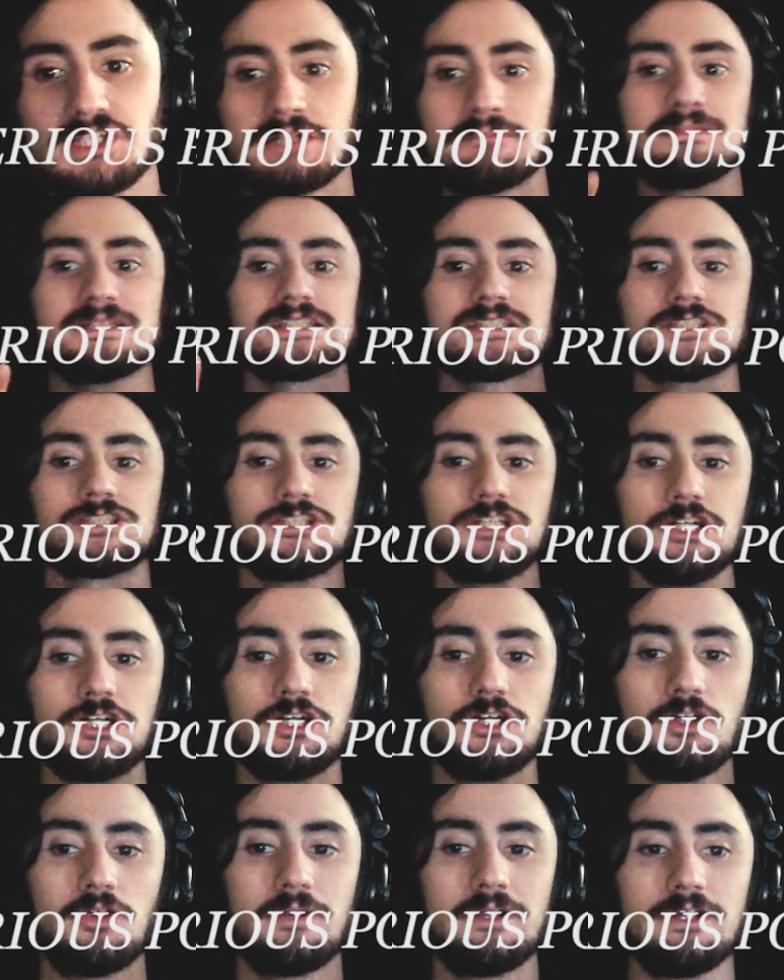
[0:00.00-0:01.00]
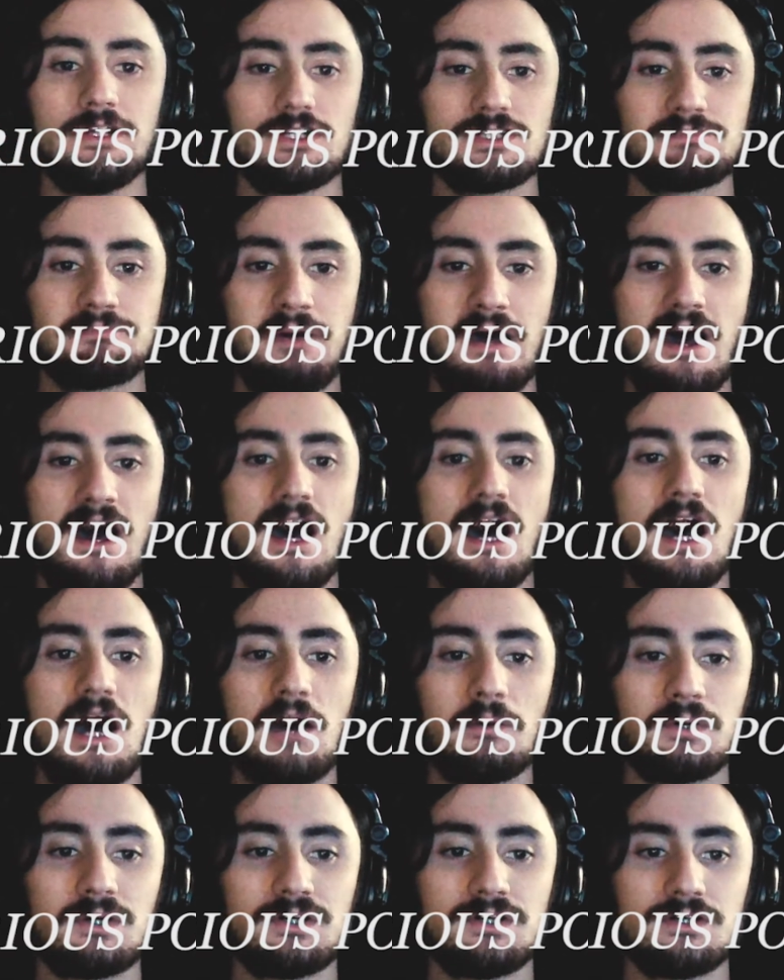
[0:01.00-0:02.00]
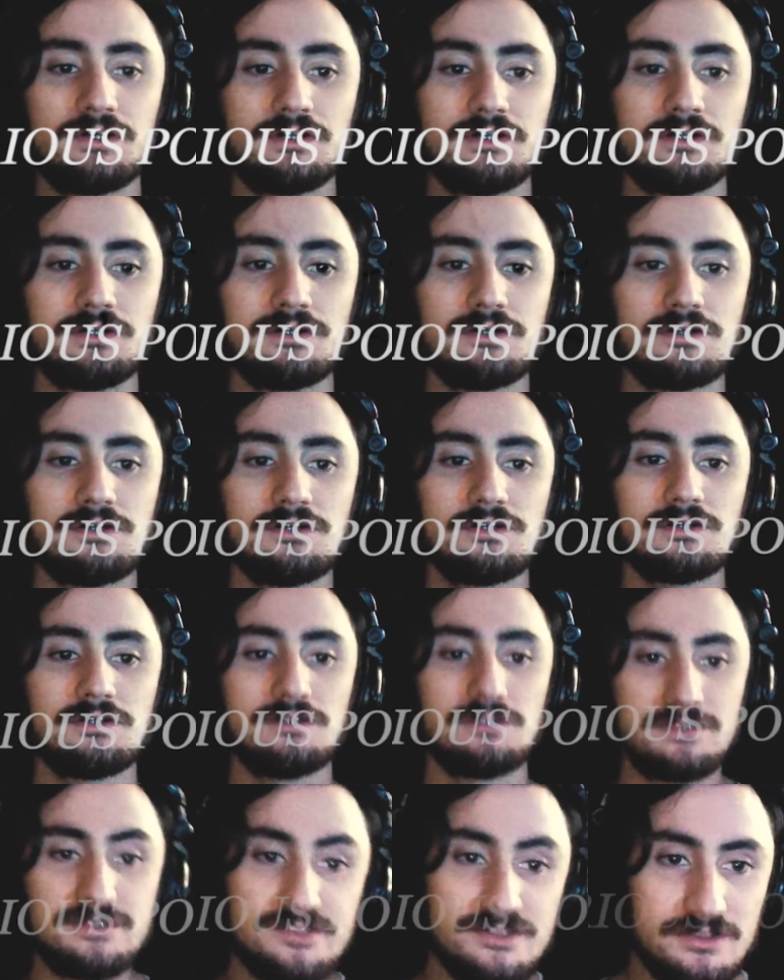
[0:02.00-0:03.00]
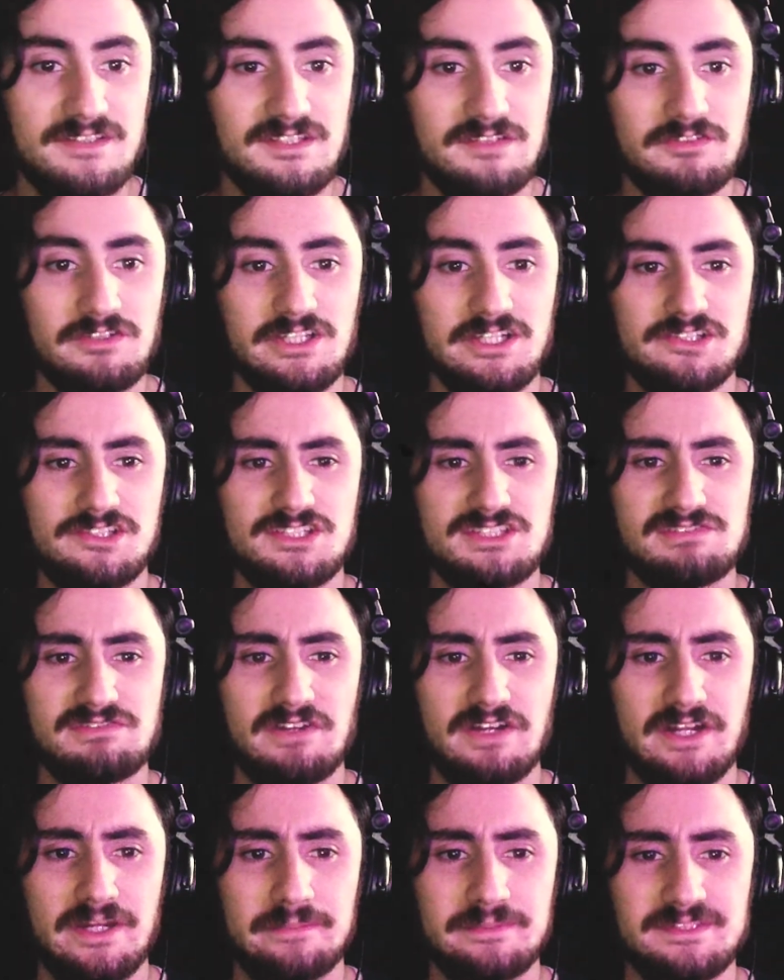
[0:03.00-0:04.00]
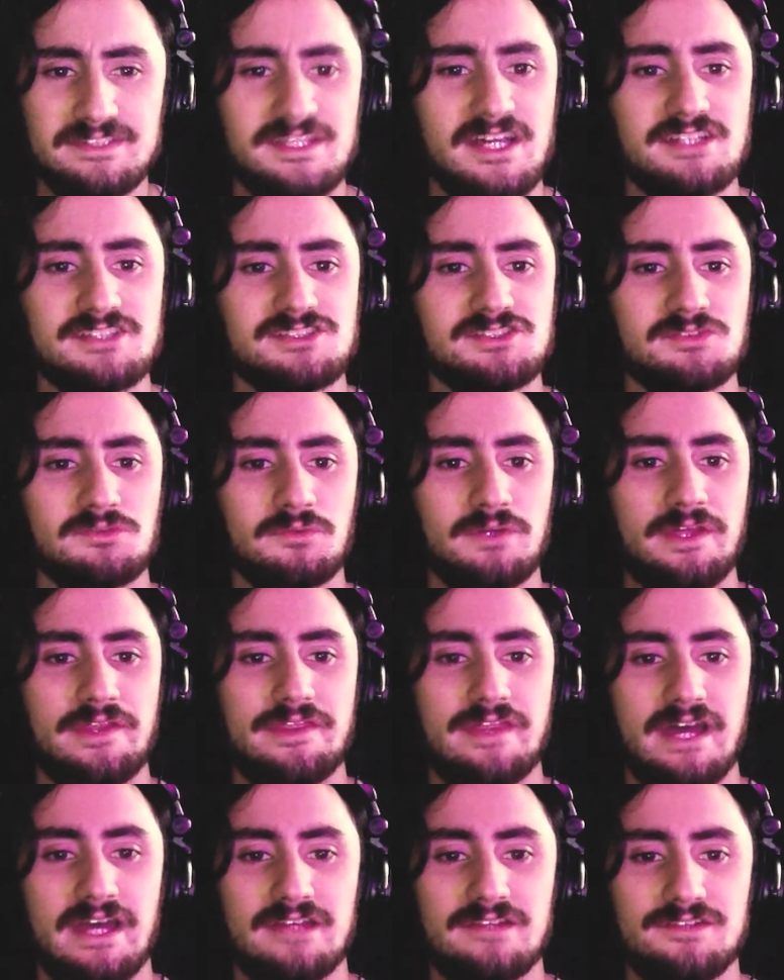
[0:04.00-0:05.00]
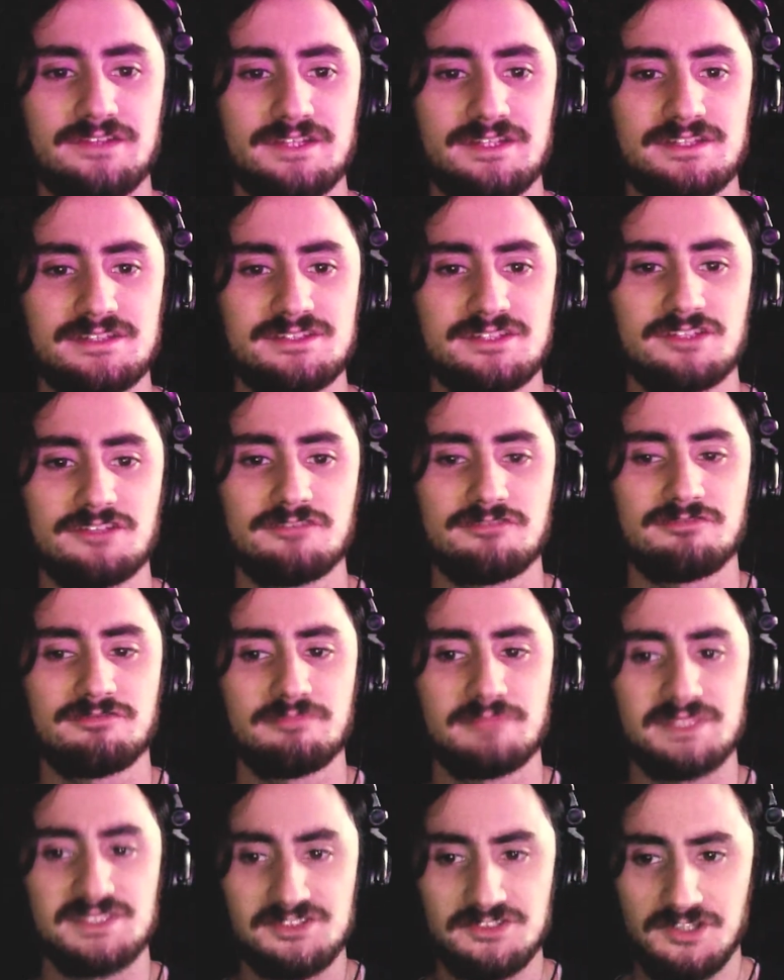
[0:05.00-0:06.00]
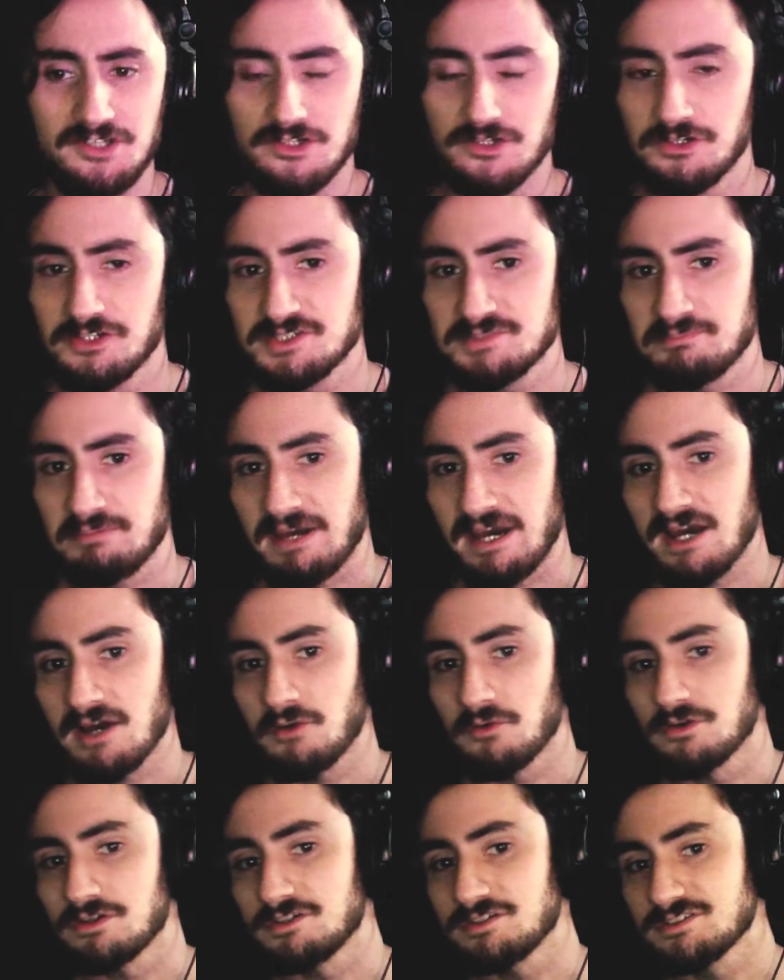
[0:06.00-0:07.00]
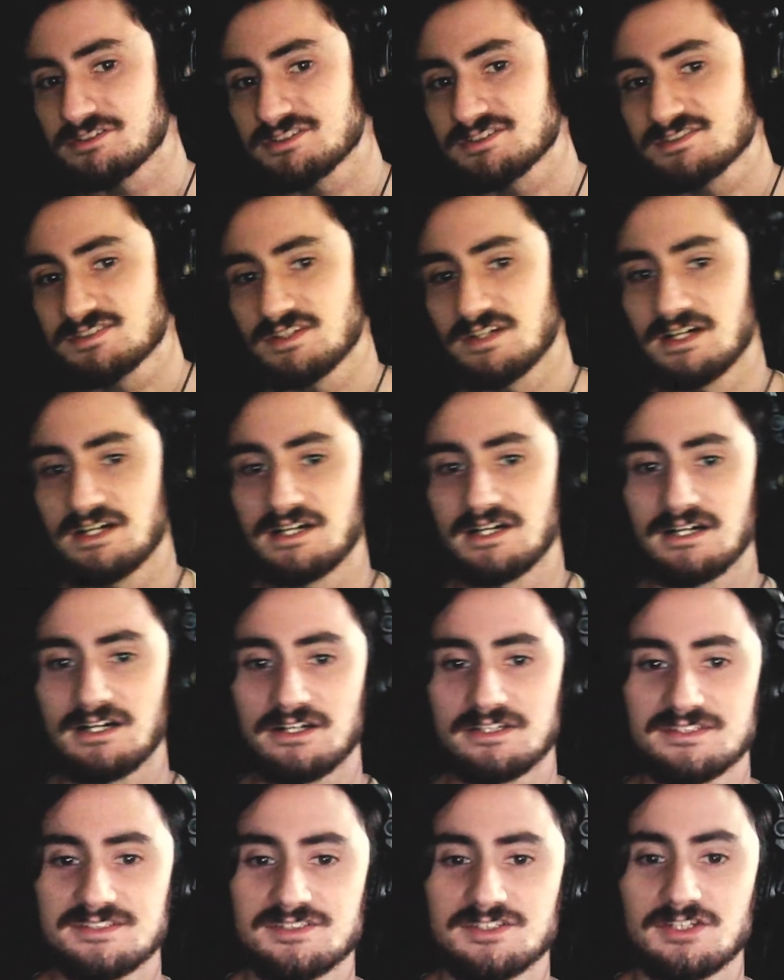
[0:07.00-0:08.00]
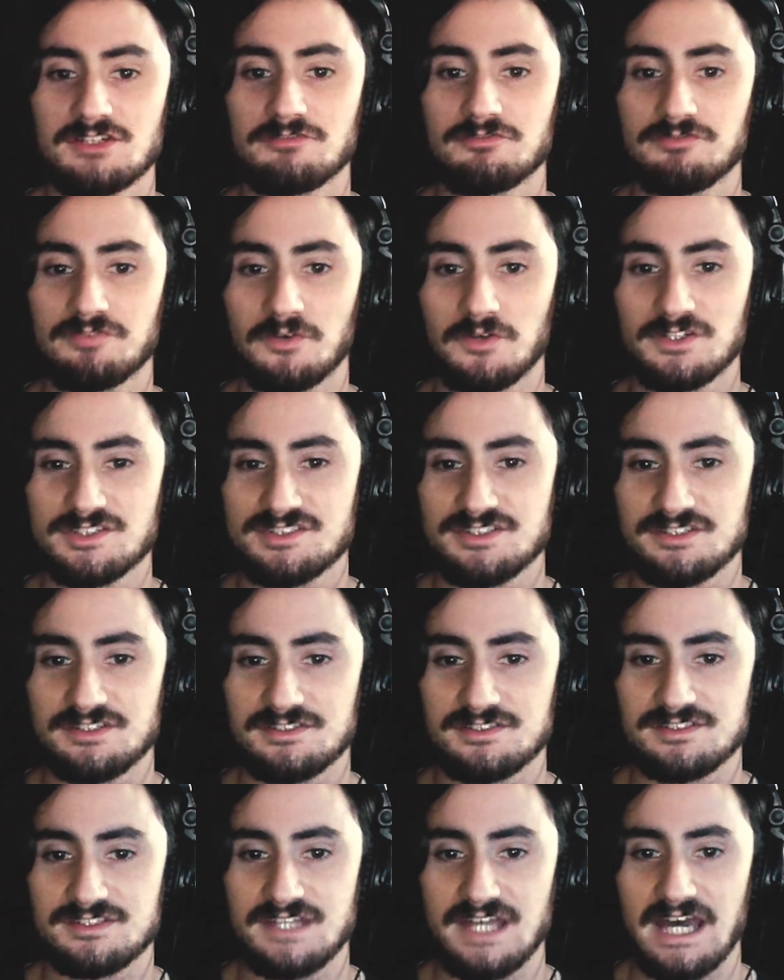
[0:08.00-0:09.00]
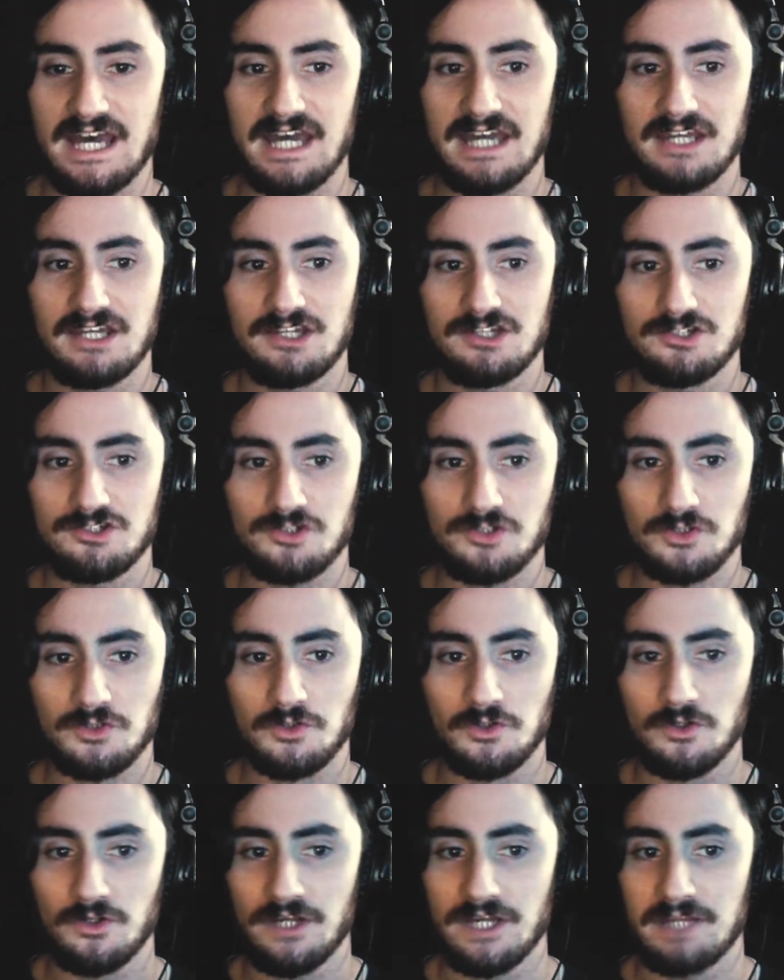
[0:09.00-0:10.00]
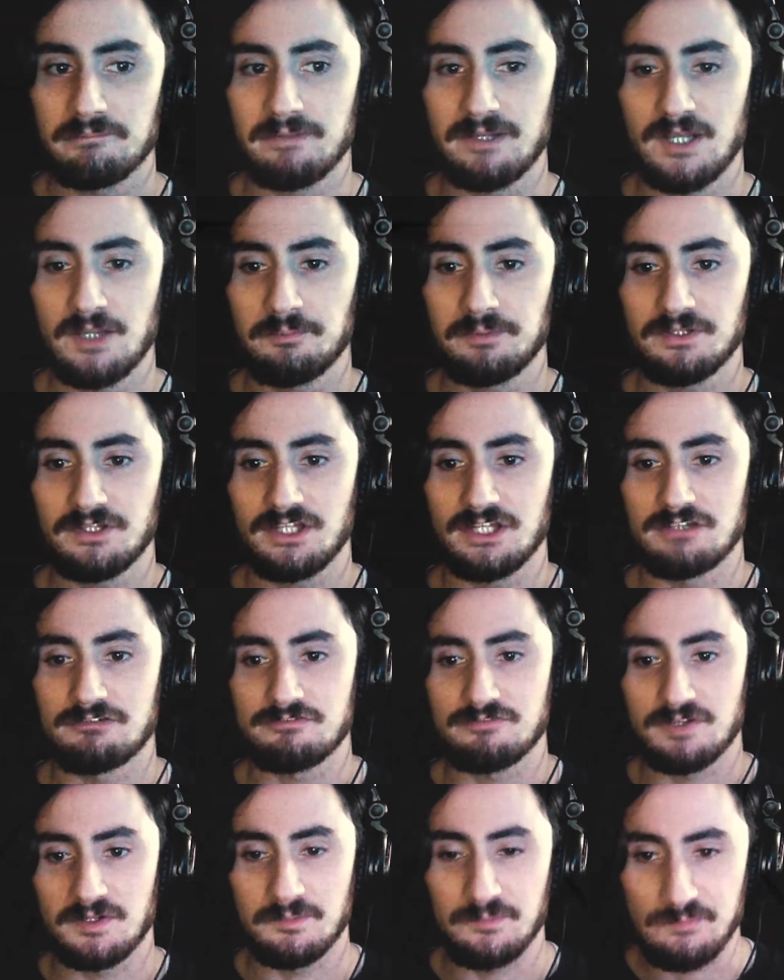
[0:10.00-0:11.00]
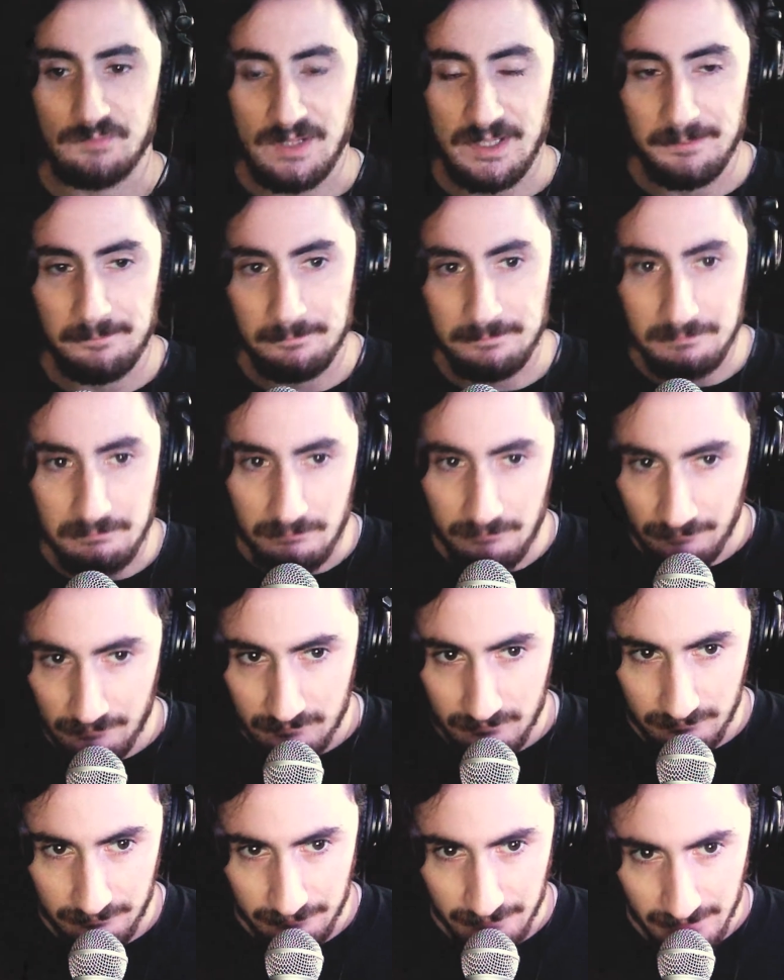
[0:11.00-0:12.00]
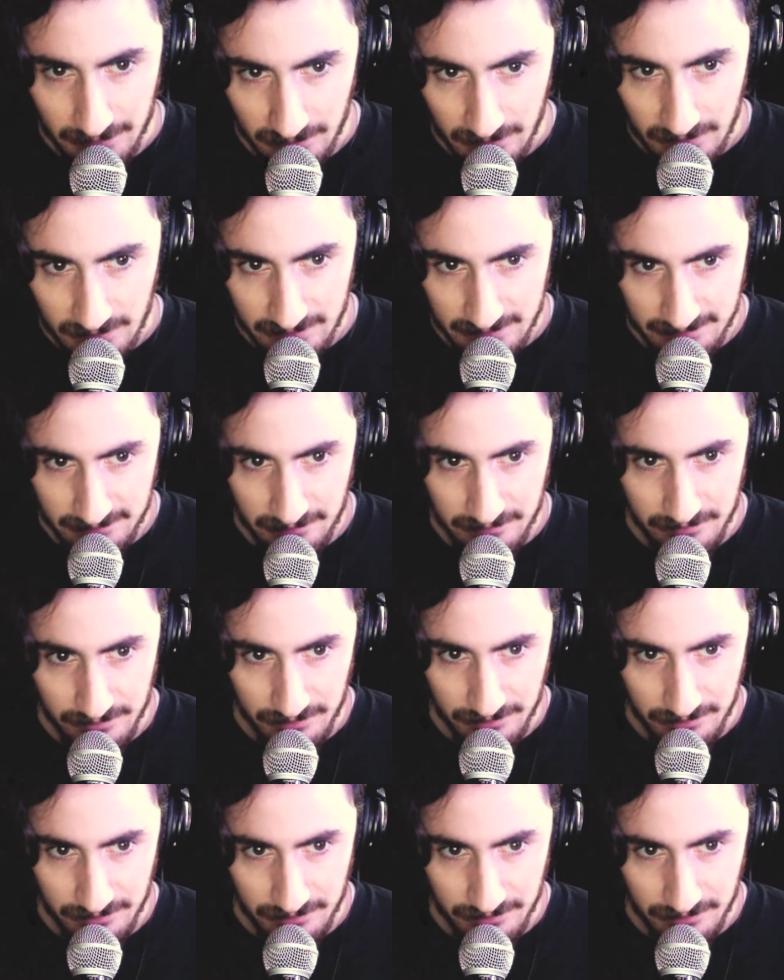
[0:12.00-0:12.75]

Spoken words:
Mysterious powers. David Lynch is very obsessed with ideas of mysterious powers, unseen forces that control and manipulate from behind the